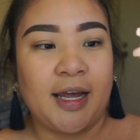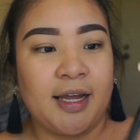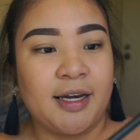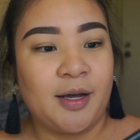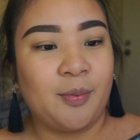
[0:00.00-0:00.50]

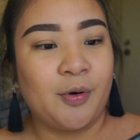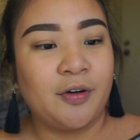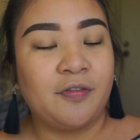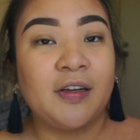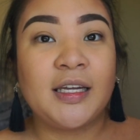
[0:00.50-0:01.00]
And a
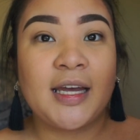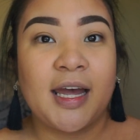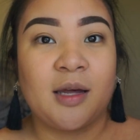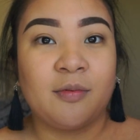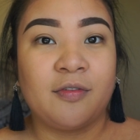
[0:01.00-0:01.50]
Morphe
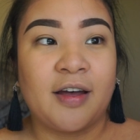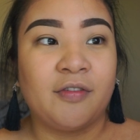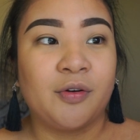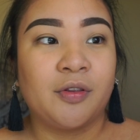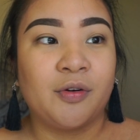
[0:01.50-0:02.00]
M five
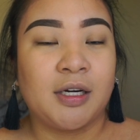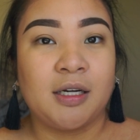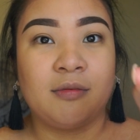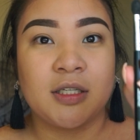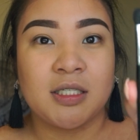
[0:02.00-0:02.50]
oh three,
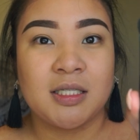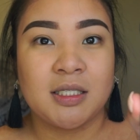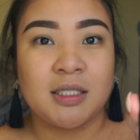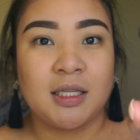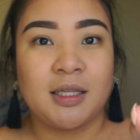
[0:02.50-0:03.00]
which is
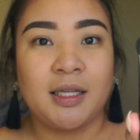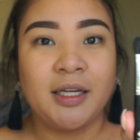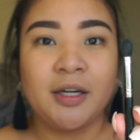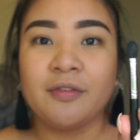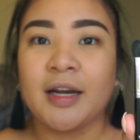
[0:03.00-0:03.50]
like
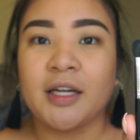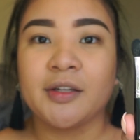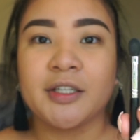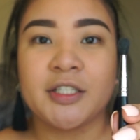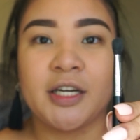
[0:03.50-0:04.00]
your
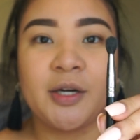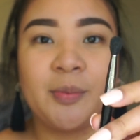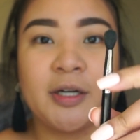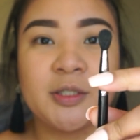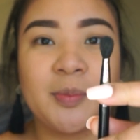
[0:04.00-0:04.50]
regular shader
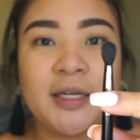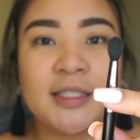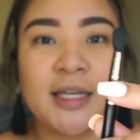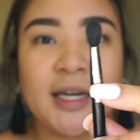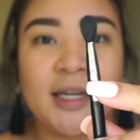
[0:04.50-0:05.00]
brush, but
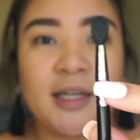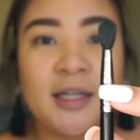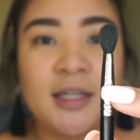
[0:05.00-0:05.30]
it's kind of